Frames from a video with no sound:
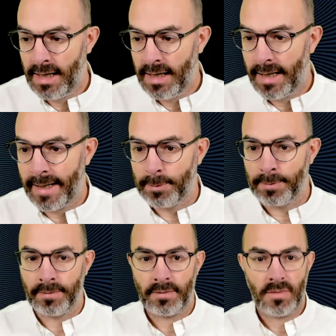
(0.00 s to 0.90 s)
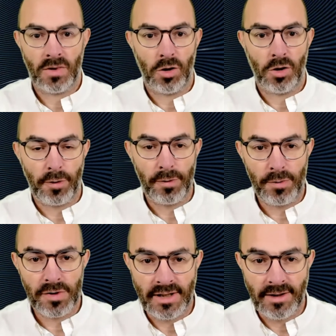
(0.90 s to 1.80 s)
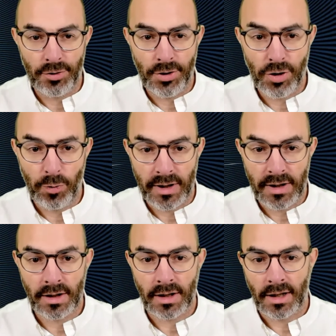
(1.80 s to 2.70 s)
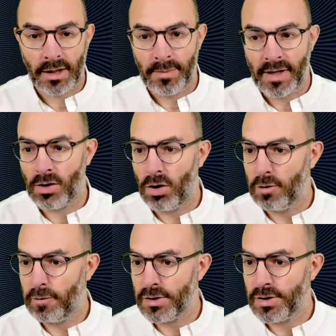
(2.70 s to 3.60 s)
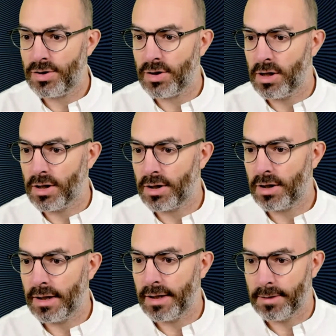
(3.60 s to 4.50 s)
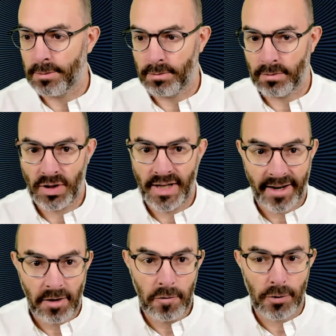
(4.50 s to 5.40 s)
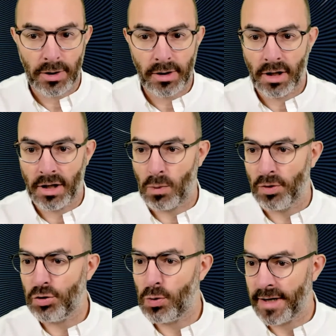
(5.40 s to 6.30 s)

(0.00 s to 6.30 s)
Obviously, the topic that all of us are caring for are one-to-one